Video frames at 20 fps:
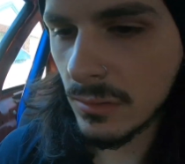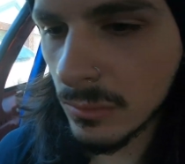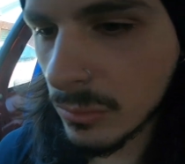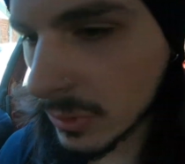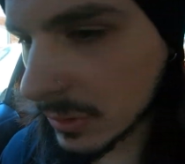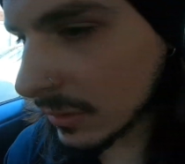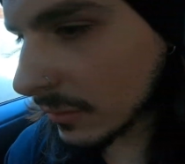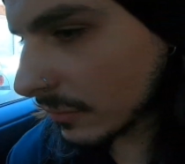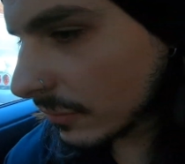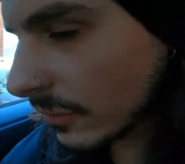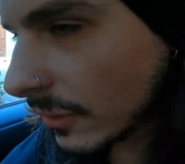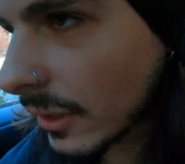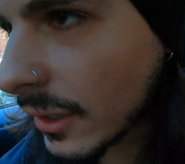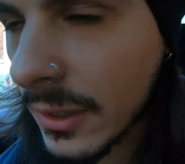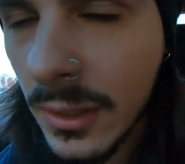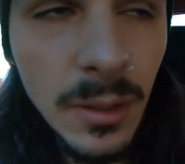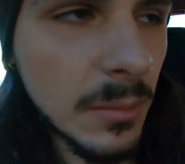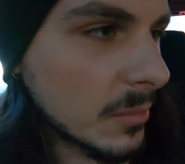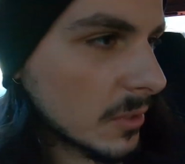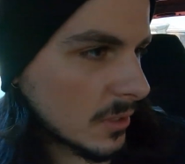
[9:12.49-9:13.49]
What the
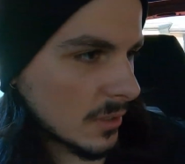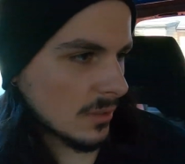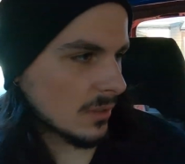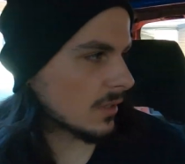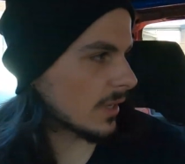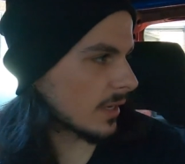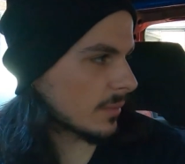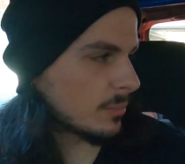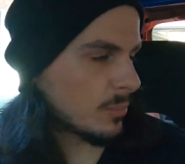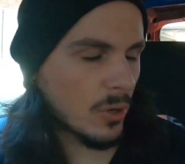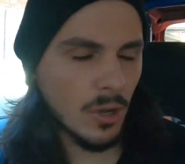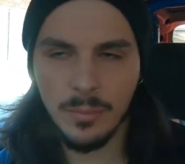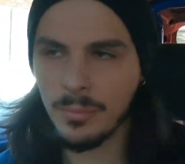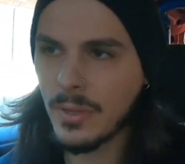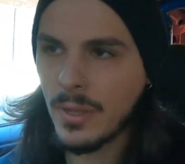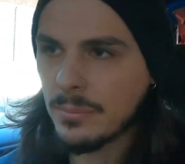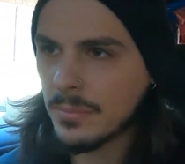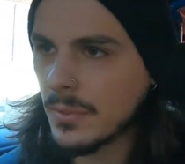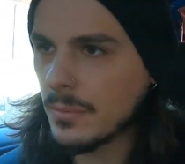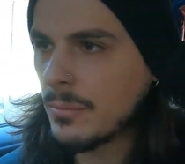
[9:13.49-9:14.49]
fuck? I'm gonna like pop
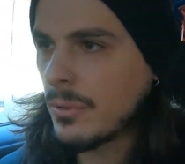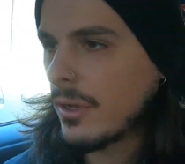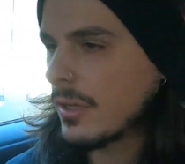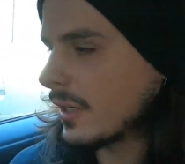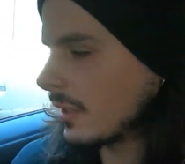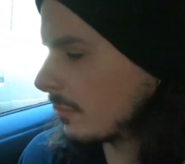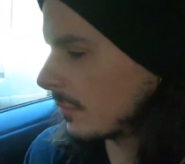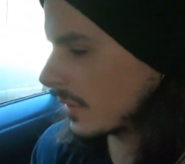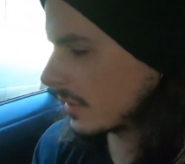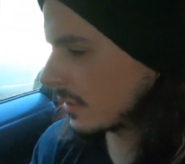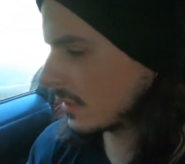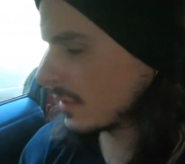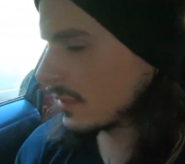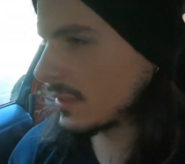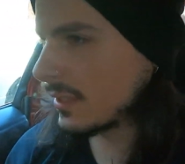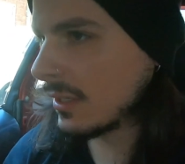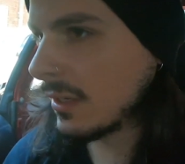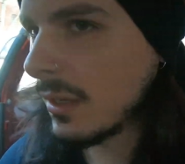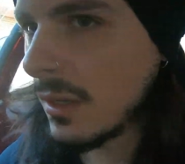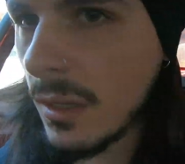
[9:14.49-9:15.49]
up the bonnet,
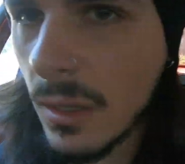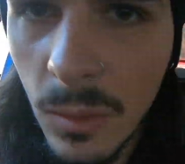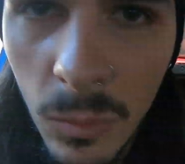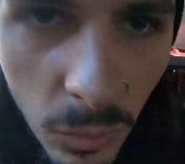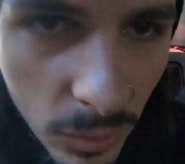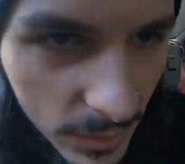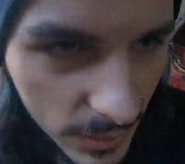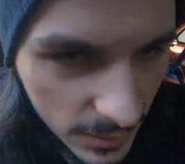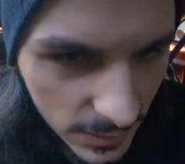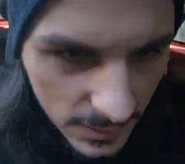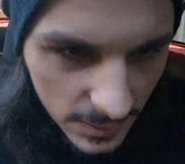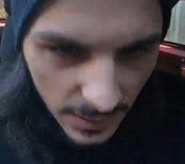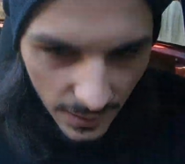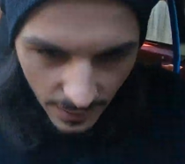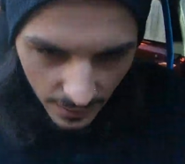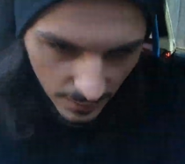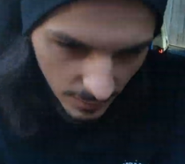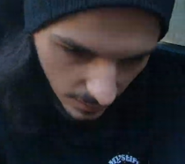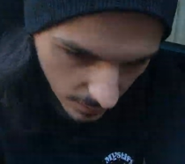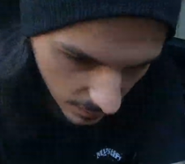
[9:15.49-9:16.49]
because what is
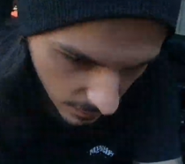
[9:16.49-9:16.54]
that?